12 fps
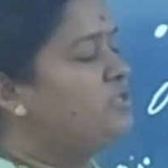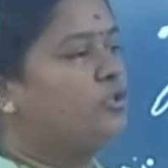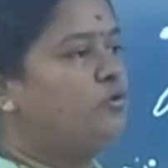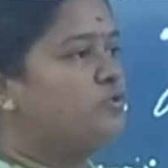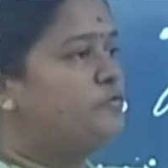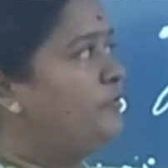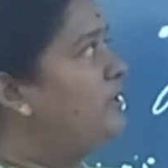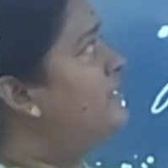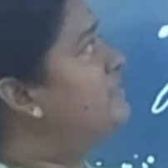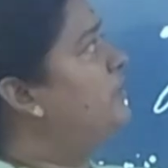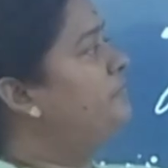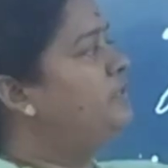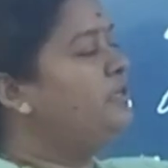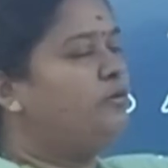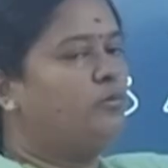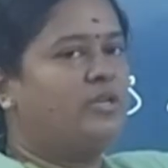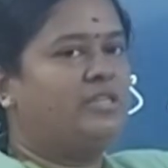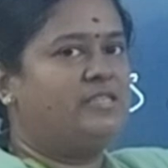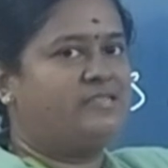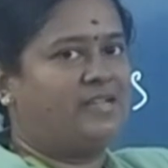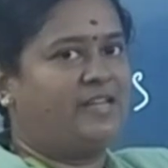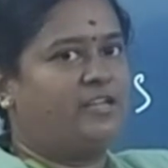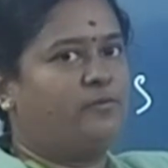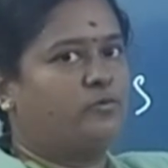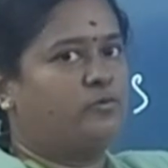or usefulness of the doing the staining